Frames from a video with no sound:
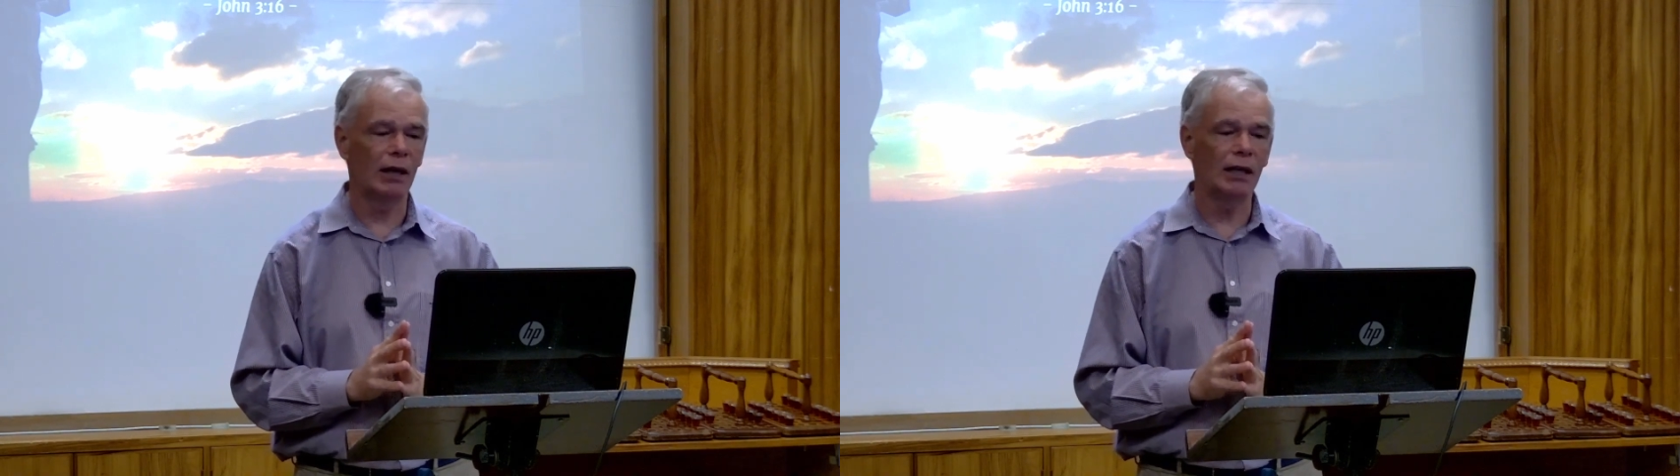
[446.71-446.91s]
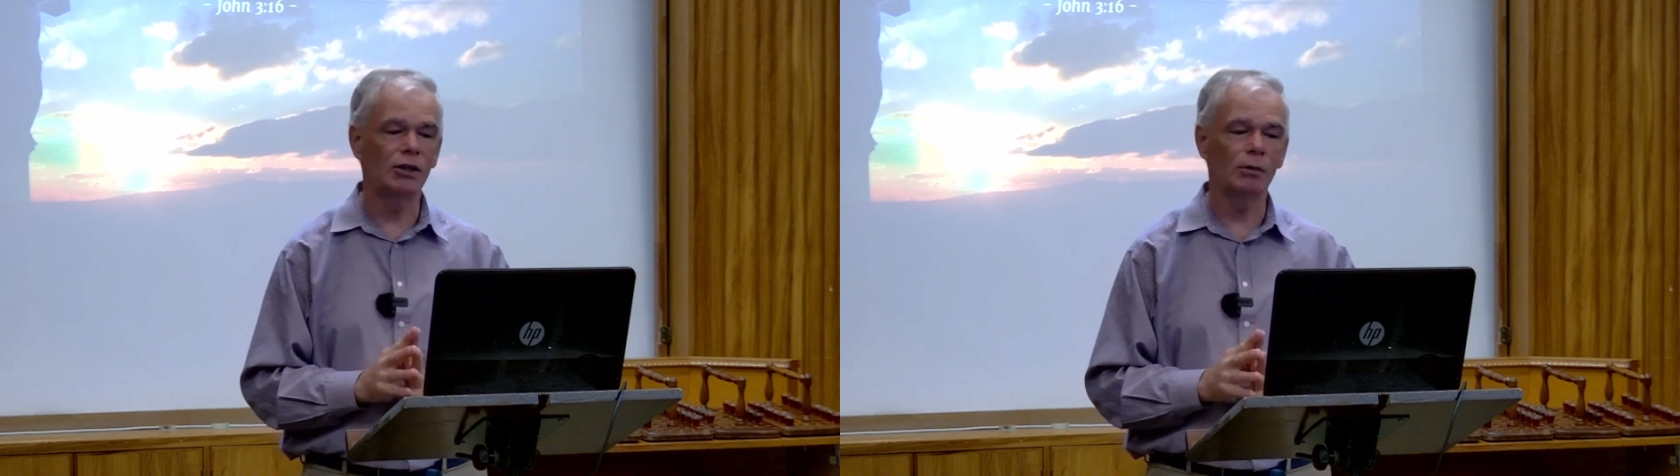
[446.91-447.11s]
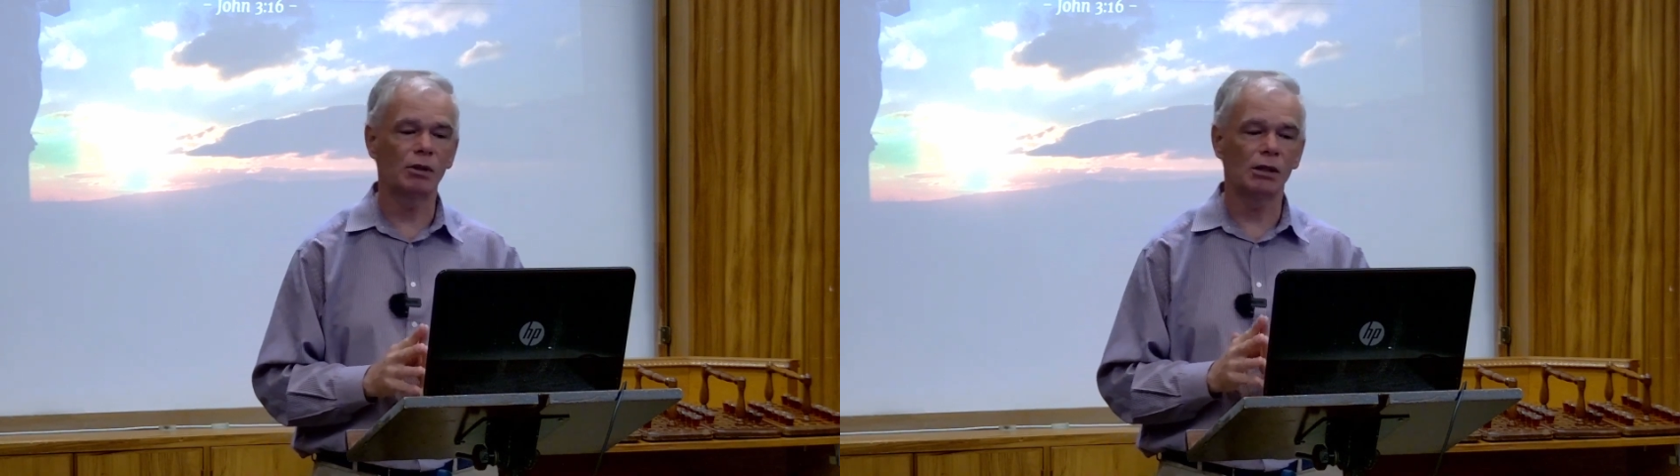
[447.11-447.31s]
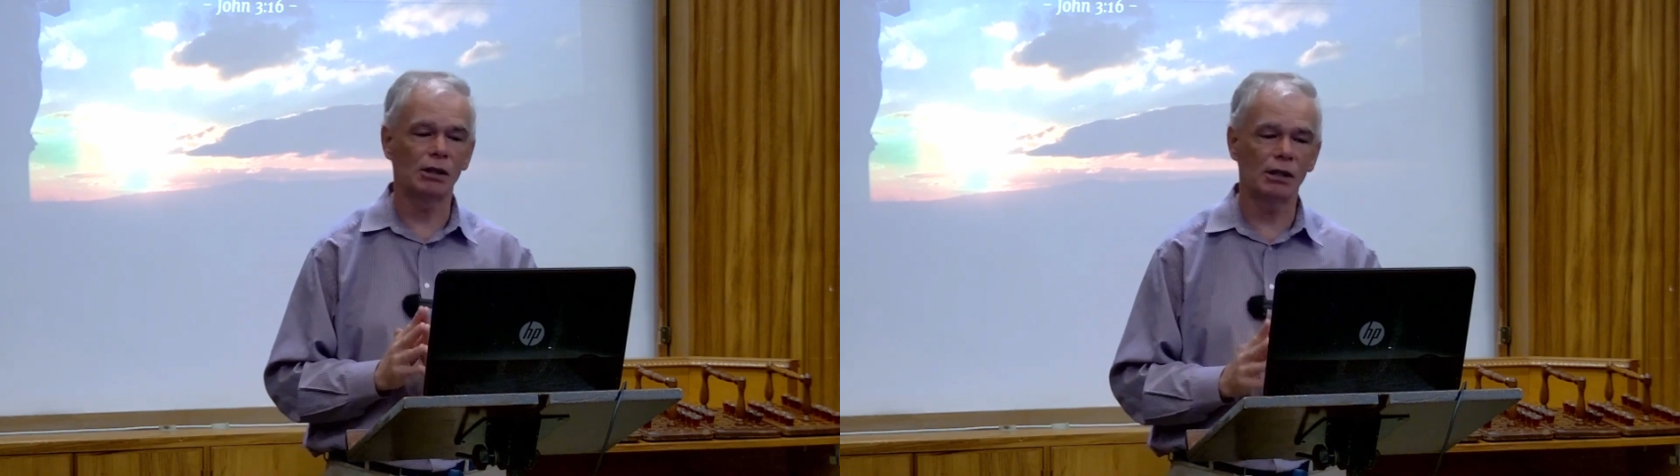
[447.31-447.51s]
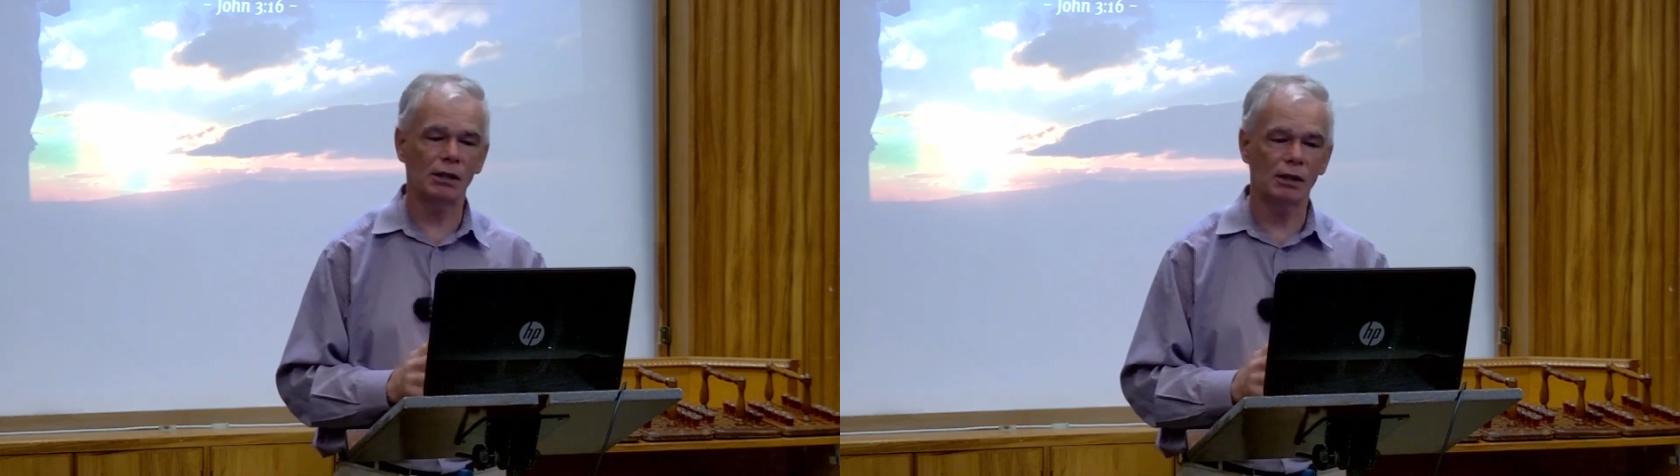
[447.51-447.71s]
Egypt's
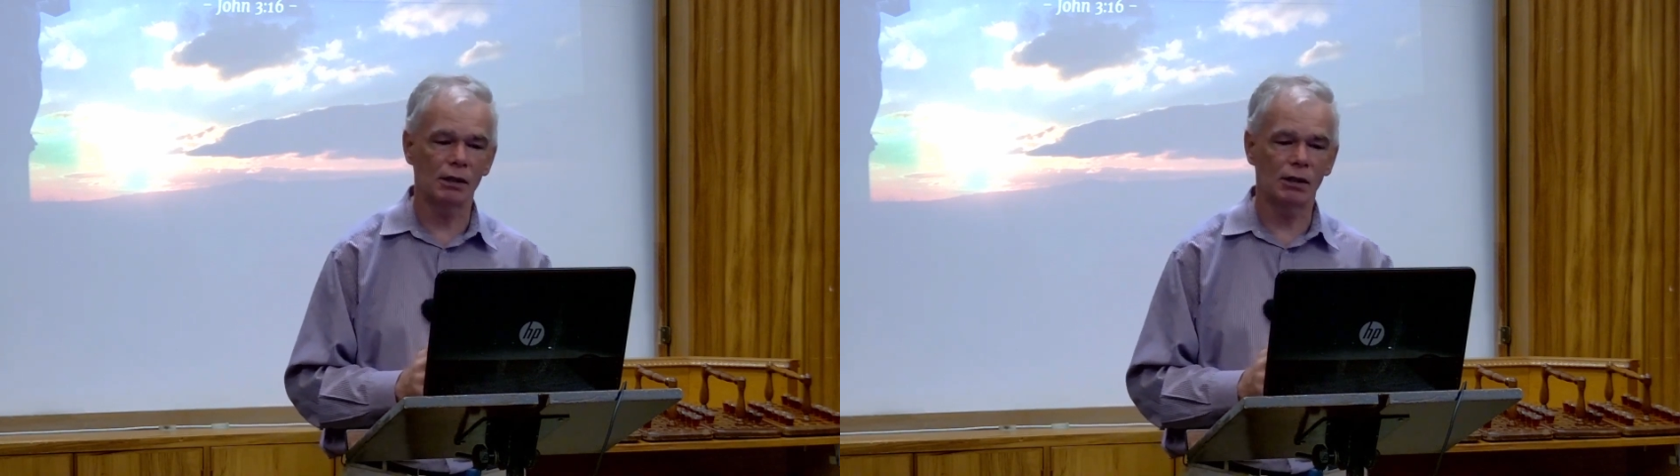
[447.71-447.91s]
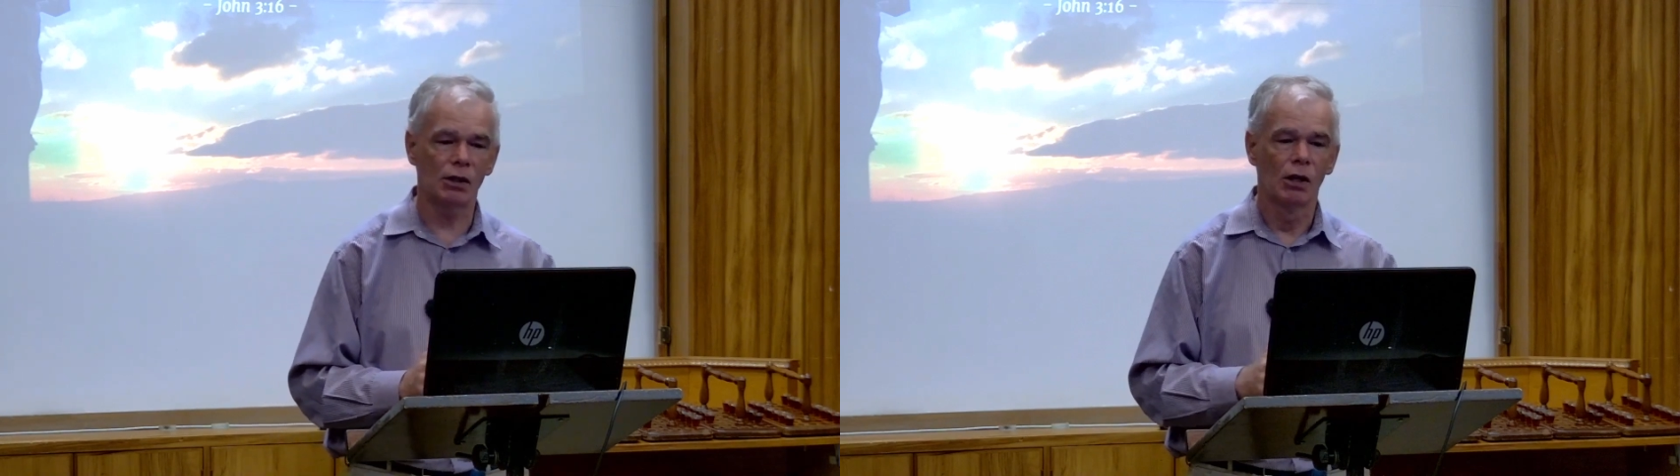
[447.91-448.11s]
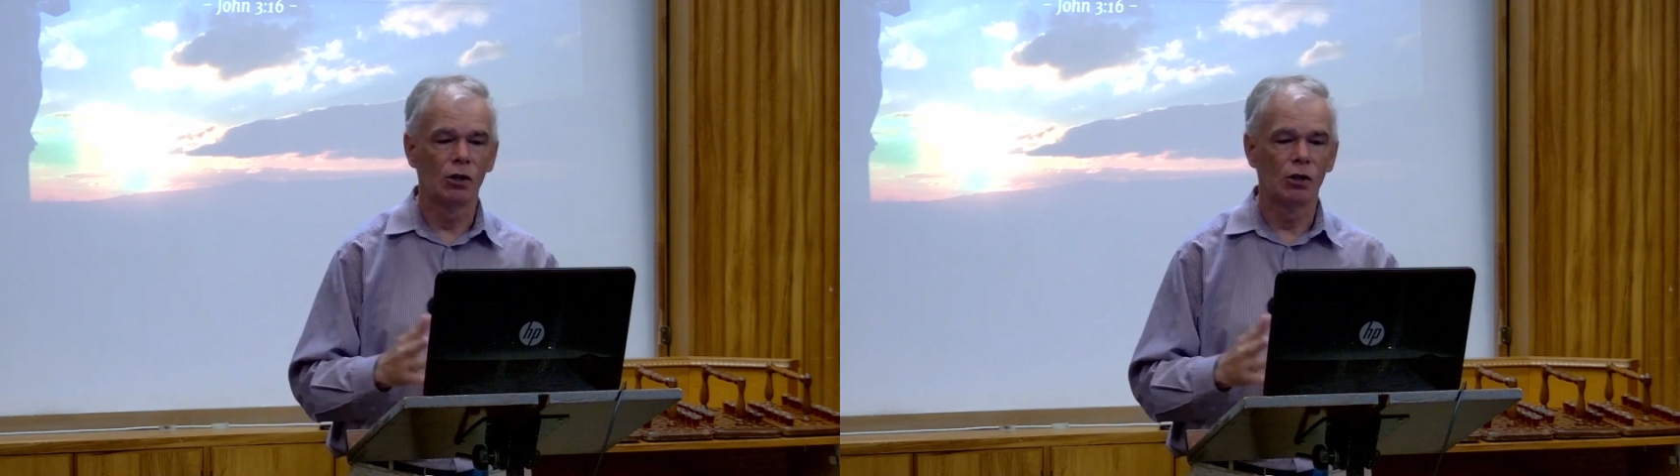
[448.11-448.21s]
assistance